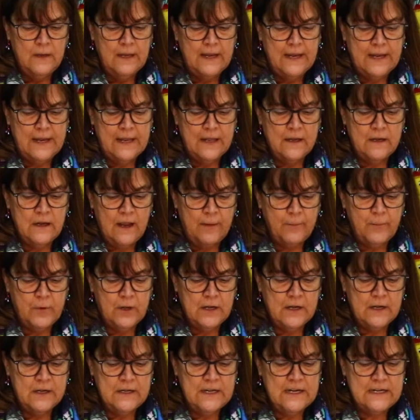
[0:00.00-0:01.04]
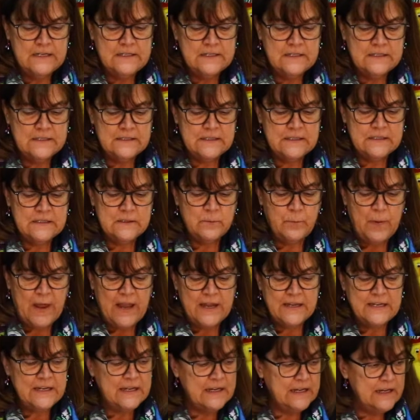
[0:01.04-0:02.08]
And I'm gonna need to
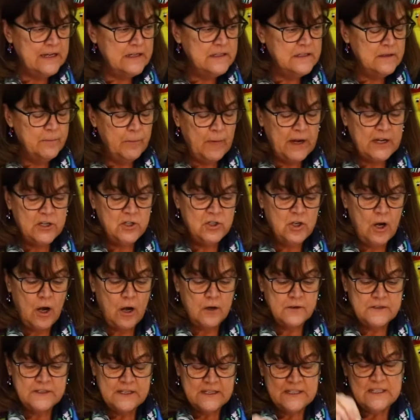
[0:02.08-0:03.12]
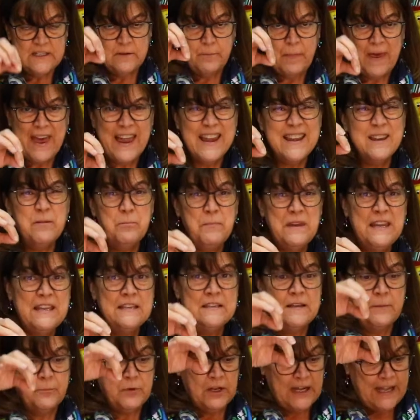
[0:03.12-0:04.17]
suspend it into my jar. Suspend
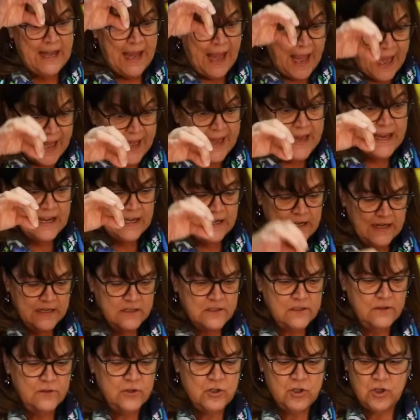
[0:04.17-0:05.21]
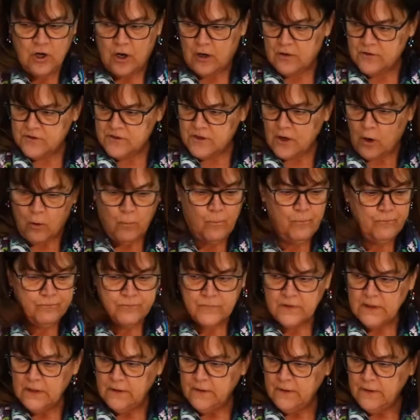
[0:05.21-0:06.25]
means I'm gonna hang it into the jar. So
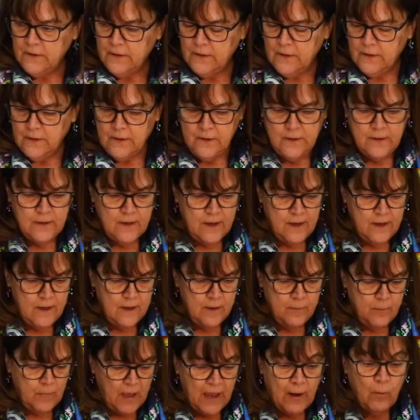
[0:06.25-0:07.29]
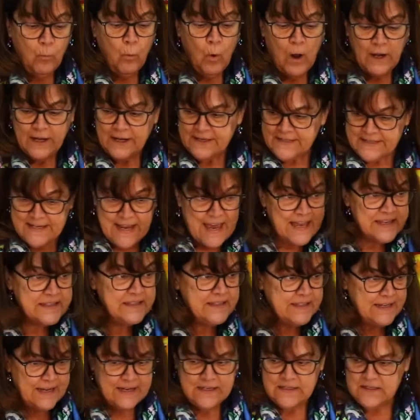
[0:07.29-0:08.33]
I want to
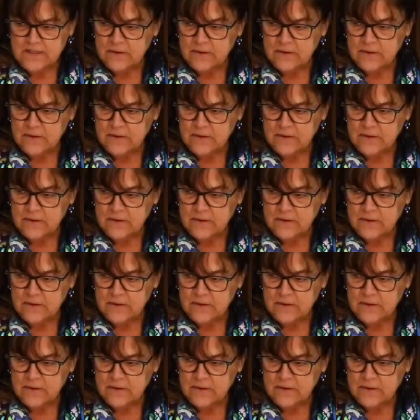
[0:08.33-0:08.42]
test it